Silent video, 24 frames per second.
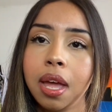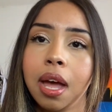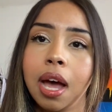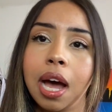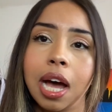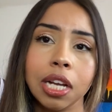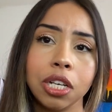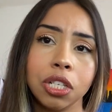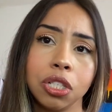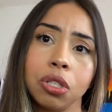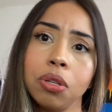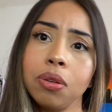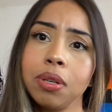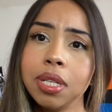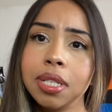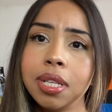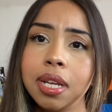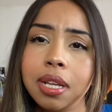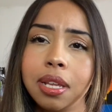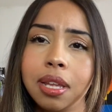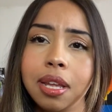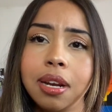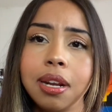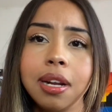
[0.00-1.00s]
I just noticed
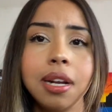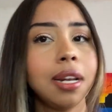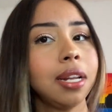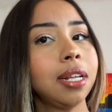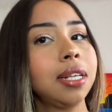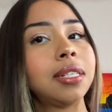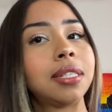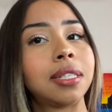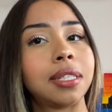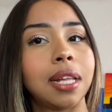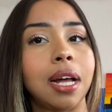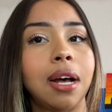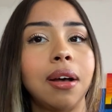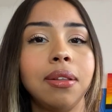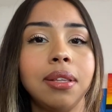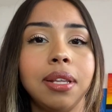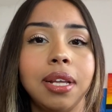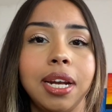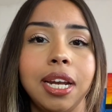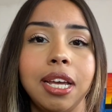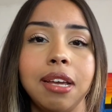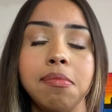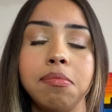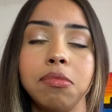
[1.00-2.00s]
I didn't list out the
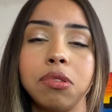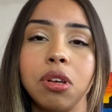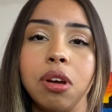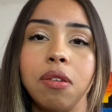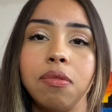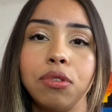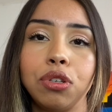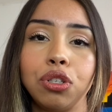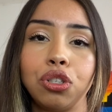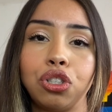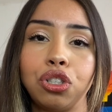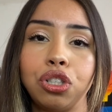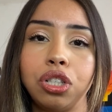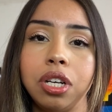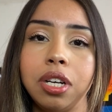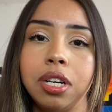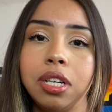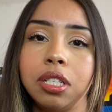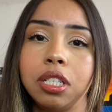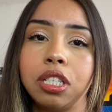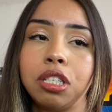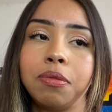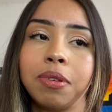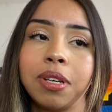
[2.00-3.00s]
names of the
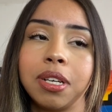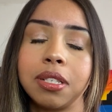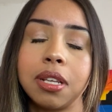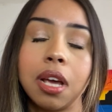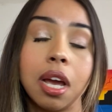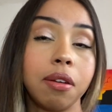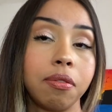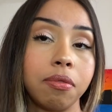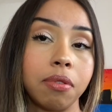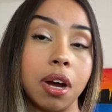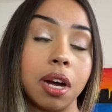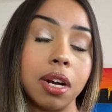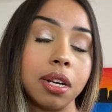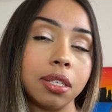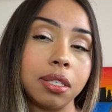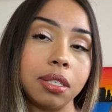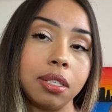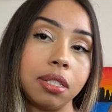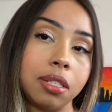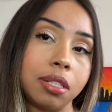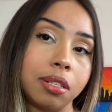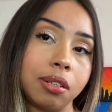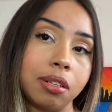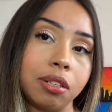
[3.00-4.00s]
shirts because I honestly
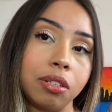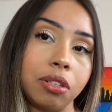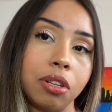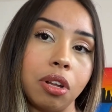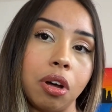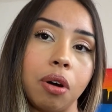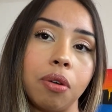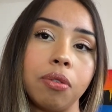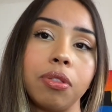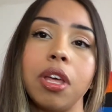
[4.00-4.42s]
didn't know.